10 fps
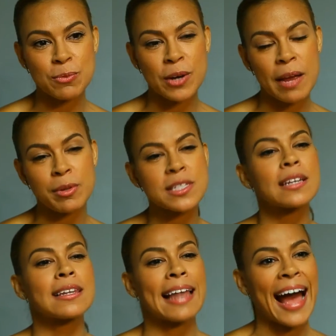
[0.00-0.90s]
we're able to
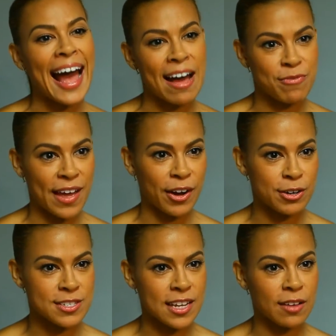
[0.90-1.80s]
laugh at
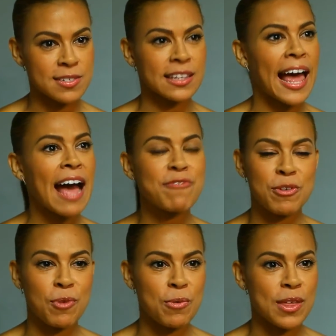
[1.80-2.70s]
ourselves, laugh
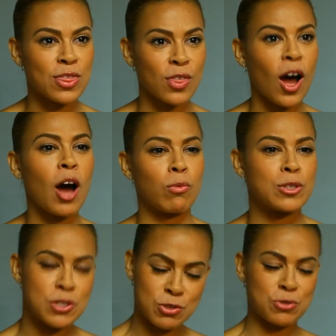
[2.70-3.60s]
at what we thought
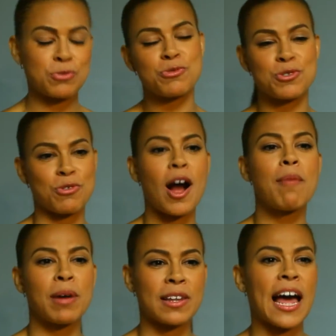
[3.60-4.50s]
was true
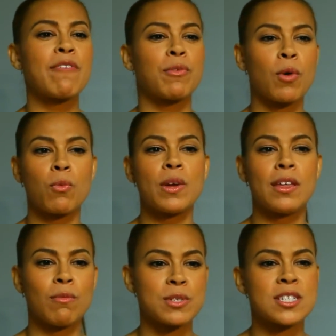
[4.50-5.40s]
drama, laugh at what
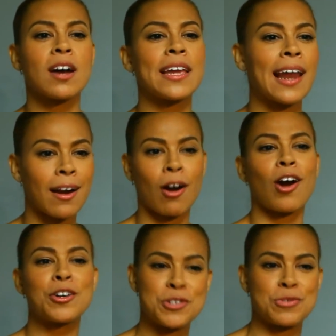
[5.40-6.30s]
we was tugging at our
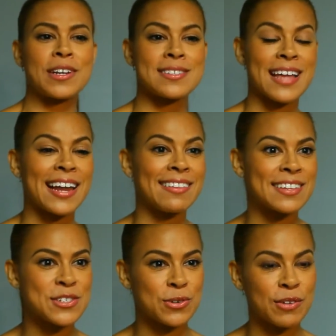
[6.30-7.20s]
heartstrings then in
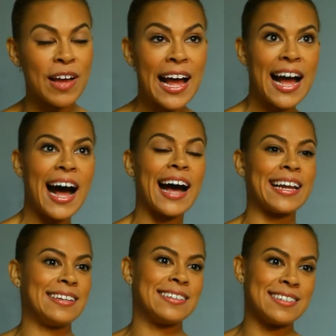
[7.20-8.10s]
this sort of
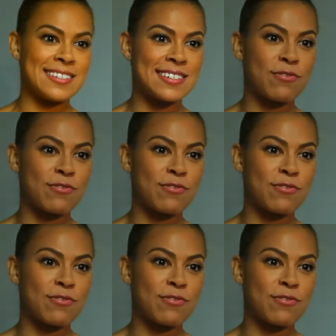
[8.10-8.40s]
heightened